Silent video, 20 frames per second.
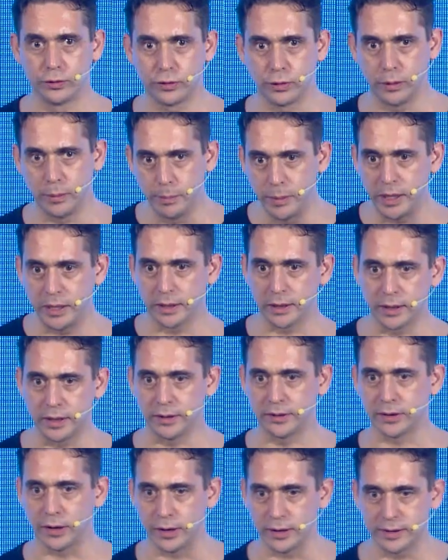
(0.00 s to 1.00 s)
to immediately
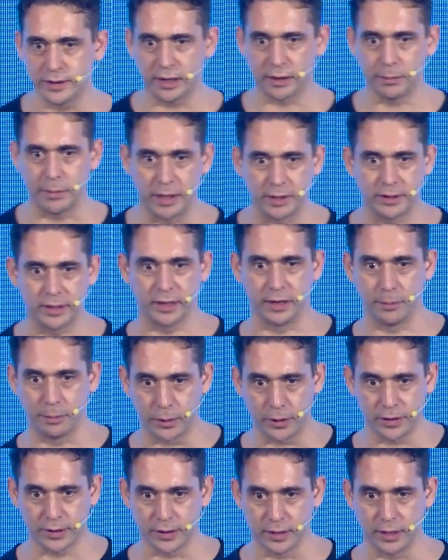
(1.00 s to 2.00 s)
start segmenting and
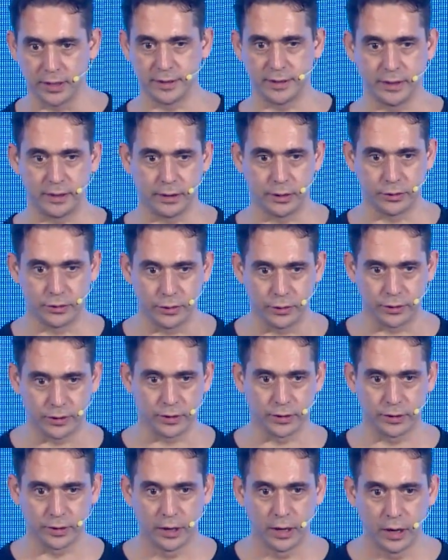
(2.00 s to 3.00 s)
personalizing those
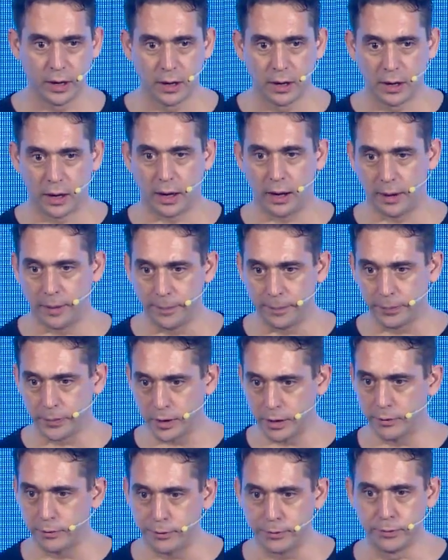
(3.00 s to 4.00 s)
users'
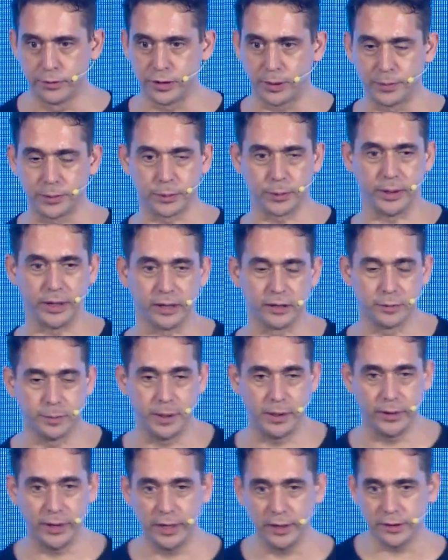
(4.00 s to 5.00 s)
subsequent
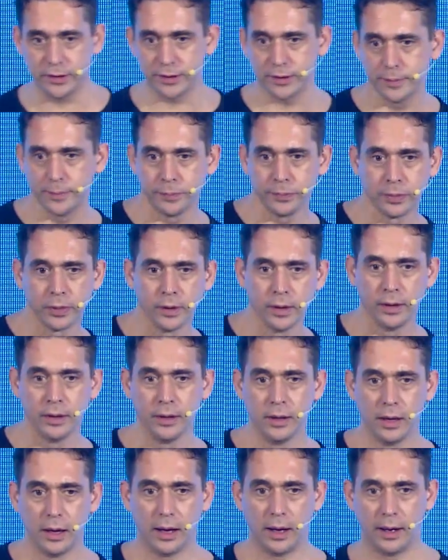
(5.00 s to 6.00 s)
experience.
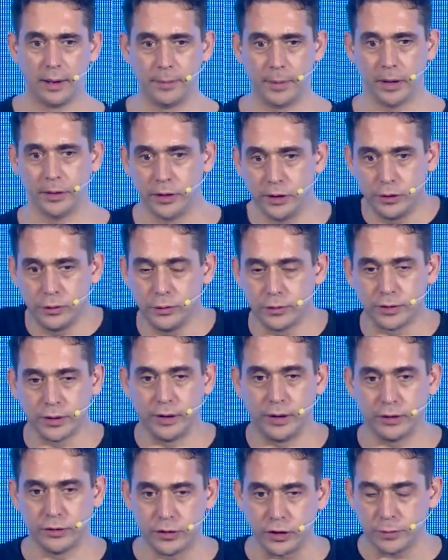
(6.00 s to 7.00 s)
And the
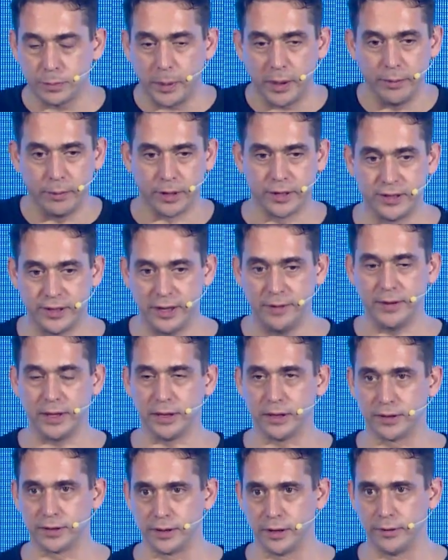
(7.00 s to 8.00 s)
user, just by receiving
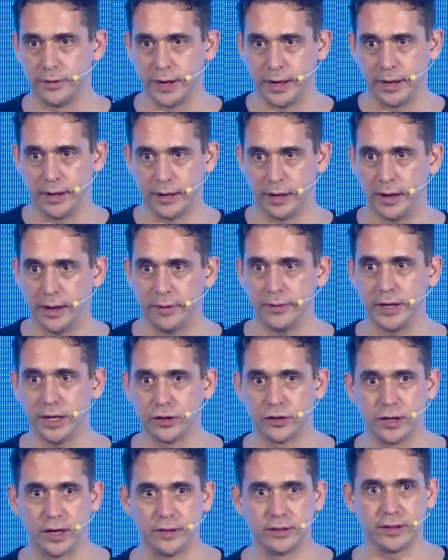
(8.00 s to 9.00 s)
the survey and having a
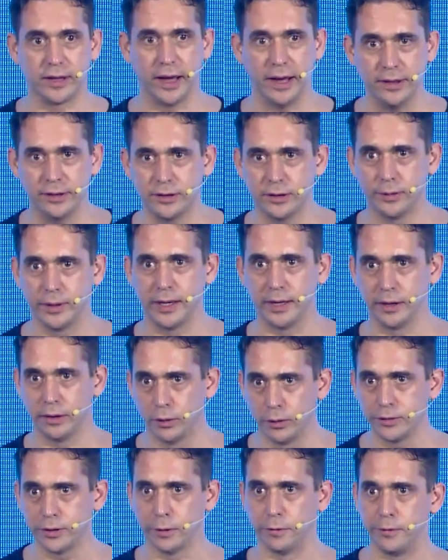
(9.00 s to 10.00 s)
chance to answer it,
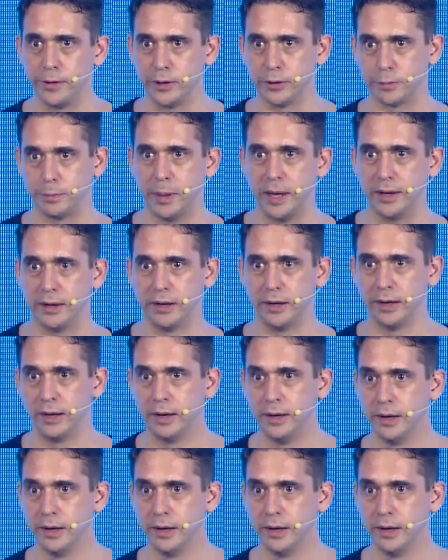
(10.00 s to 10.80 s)
also feels better